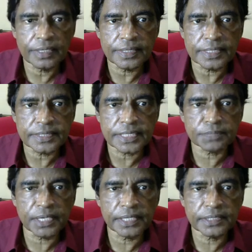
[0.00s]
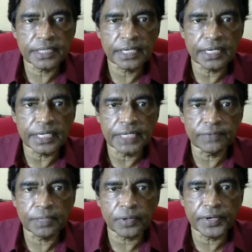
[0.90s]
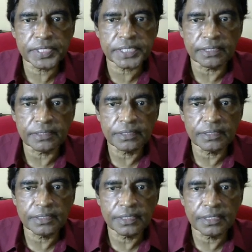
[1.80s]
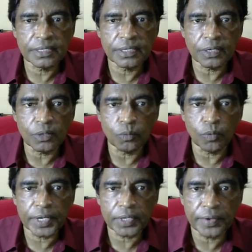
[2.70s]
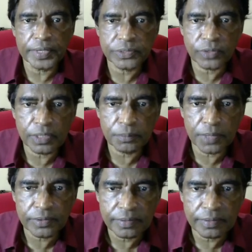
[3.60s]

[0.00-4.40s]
6 months, develop condition. What condition talking about?